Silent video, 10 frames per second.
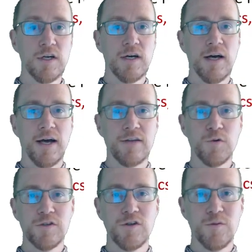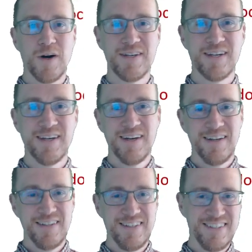I told you about
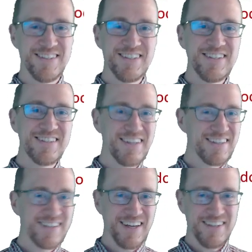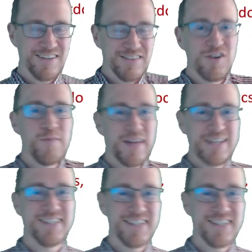the complexity is